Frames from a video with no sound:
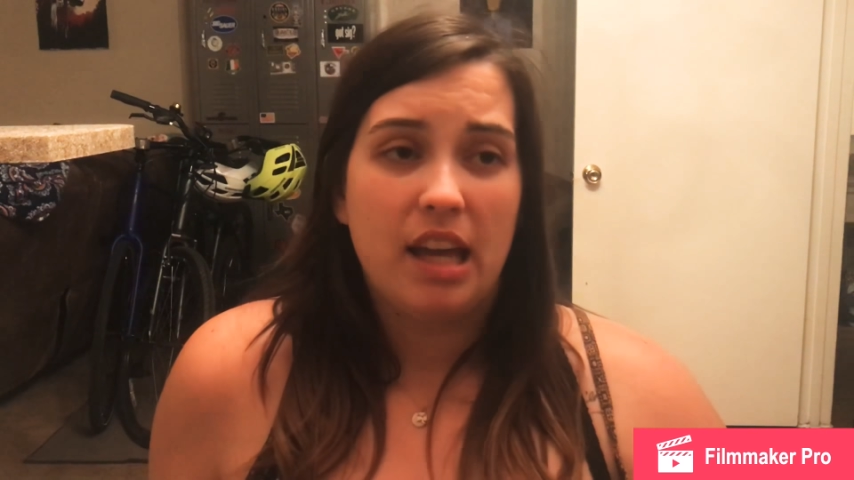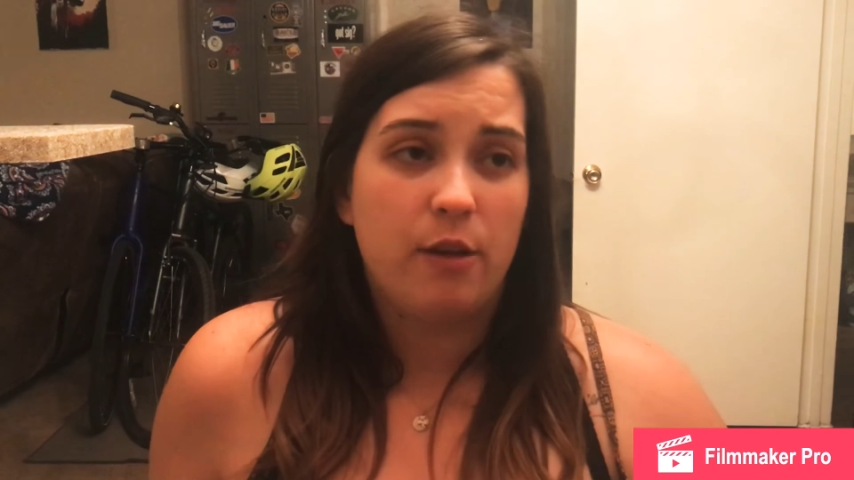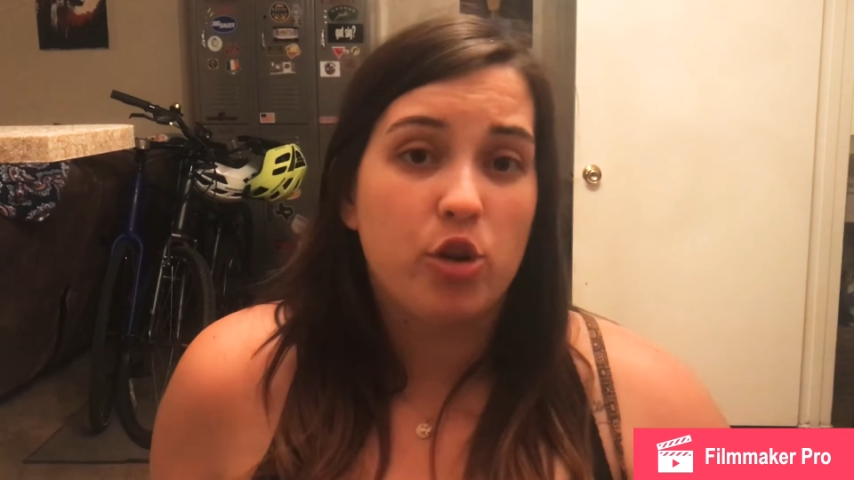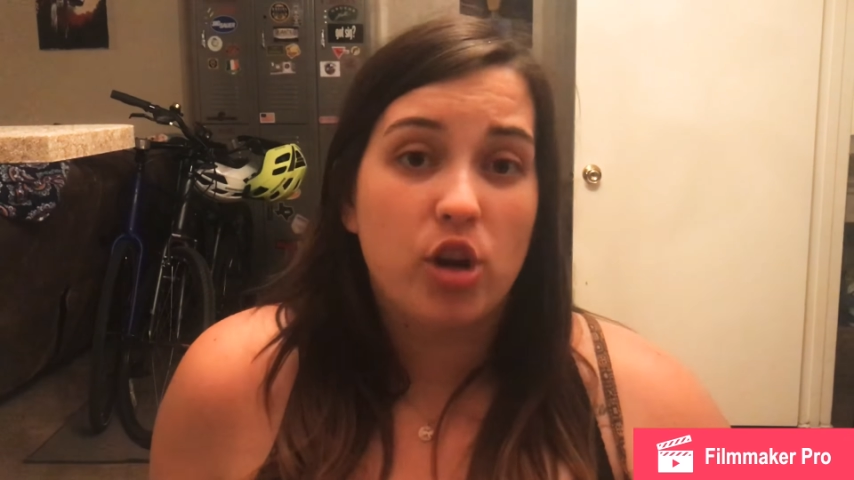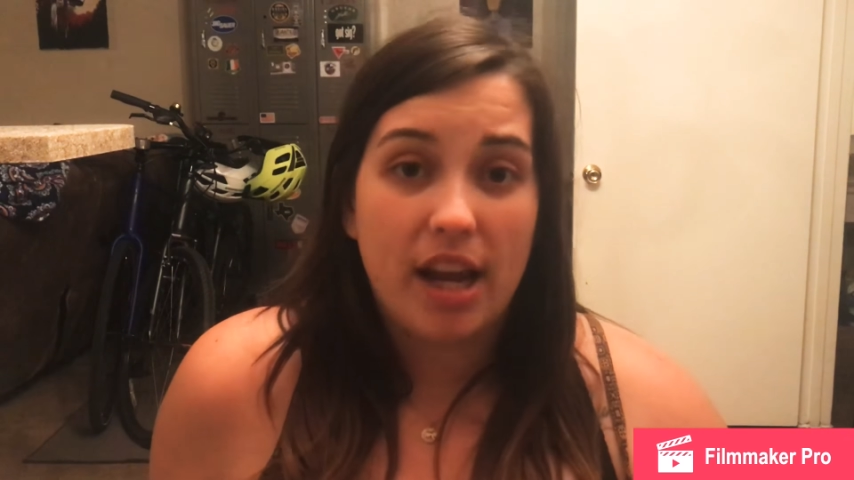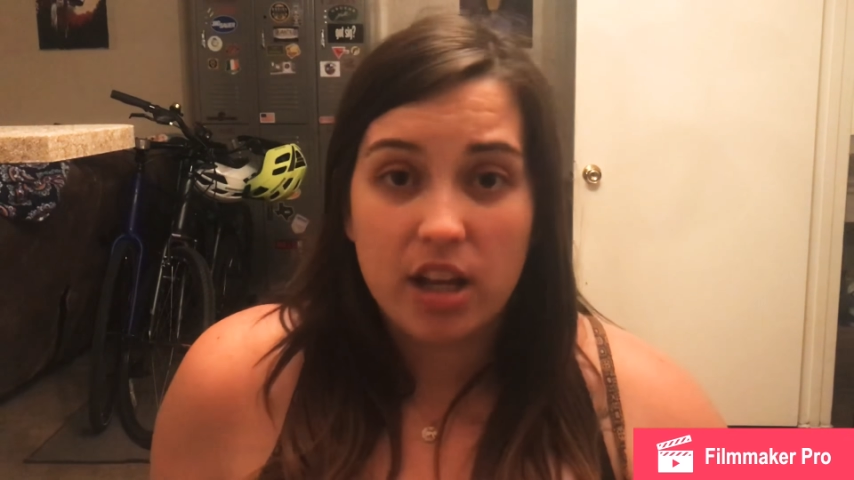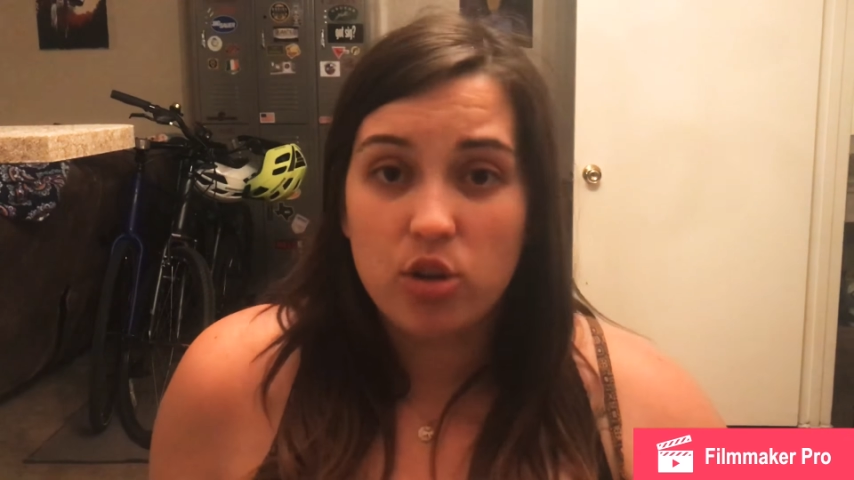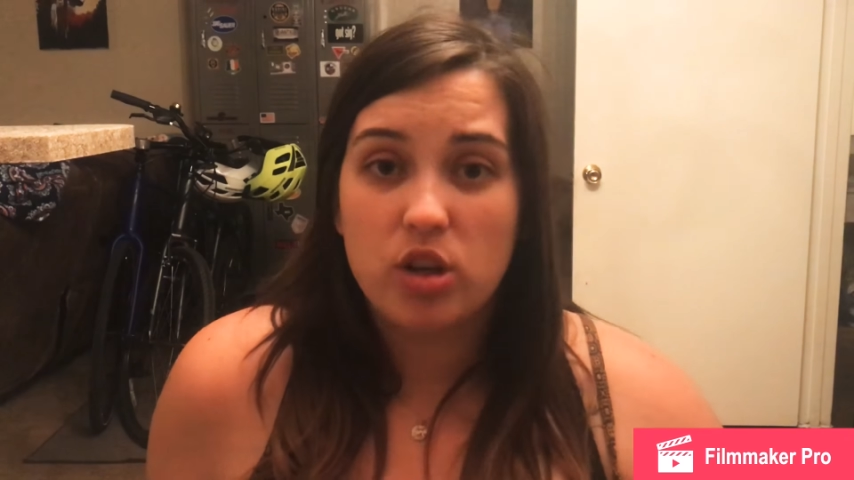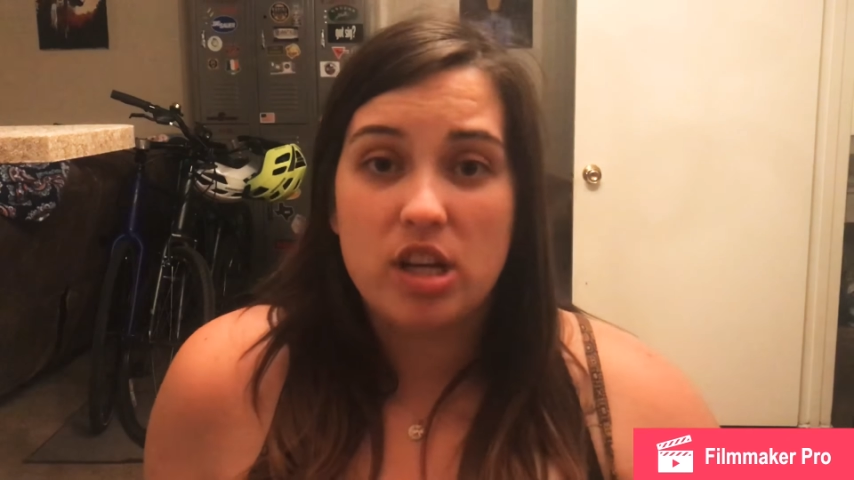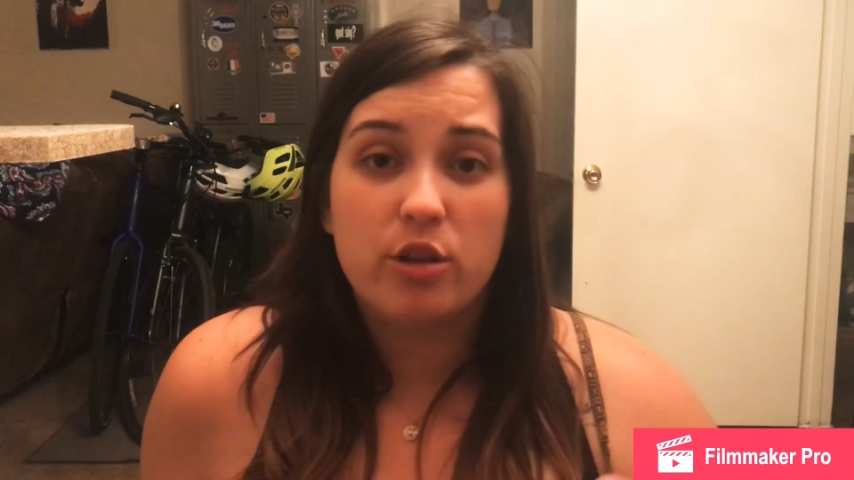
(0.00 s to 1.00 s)
if you're
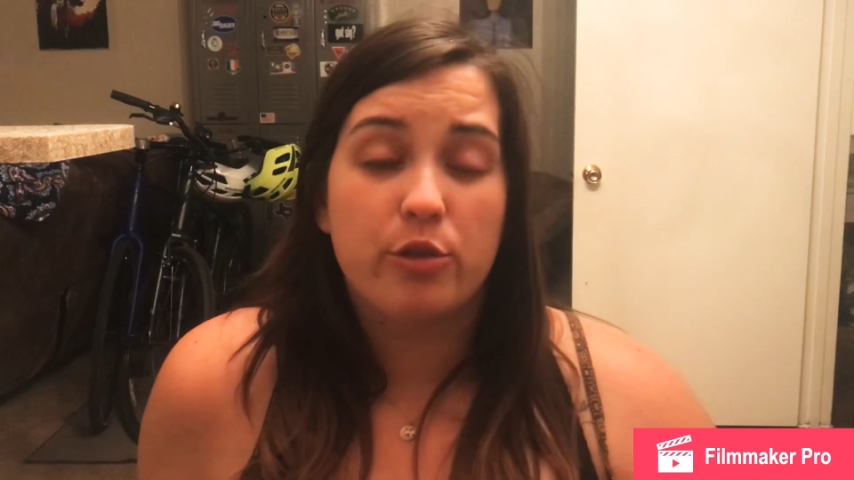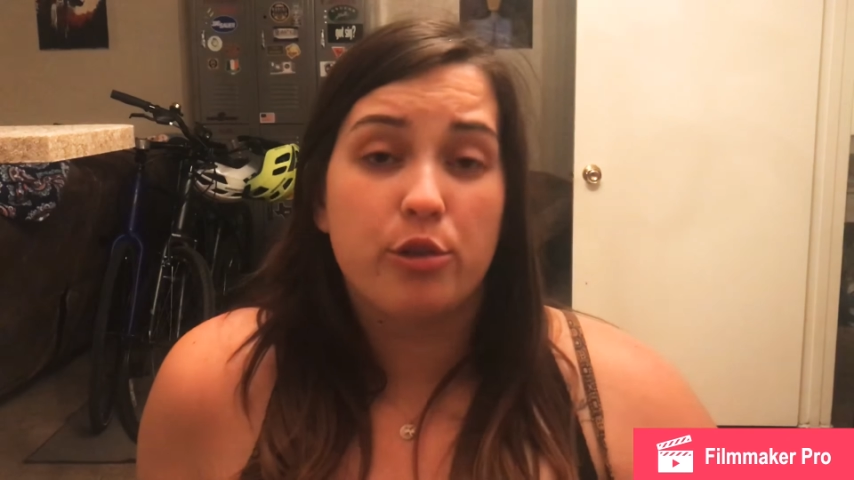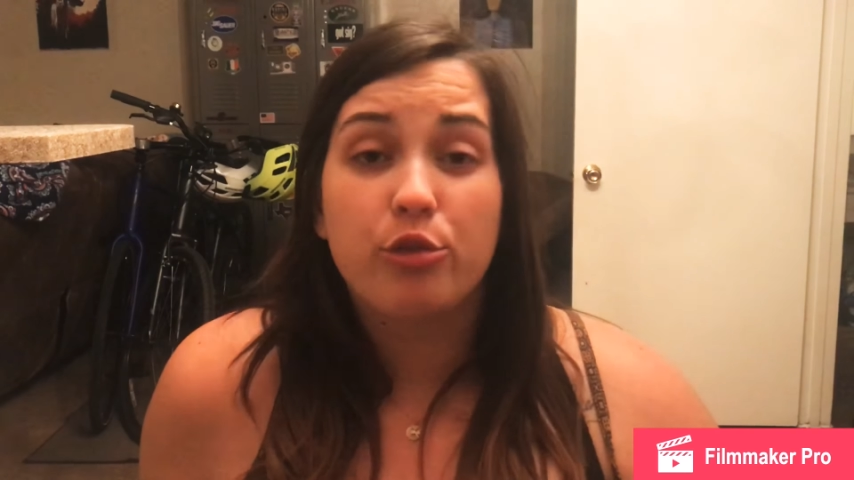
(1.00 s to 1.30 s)
angry, if you're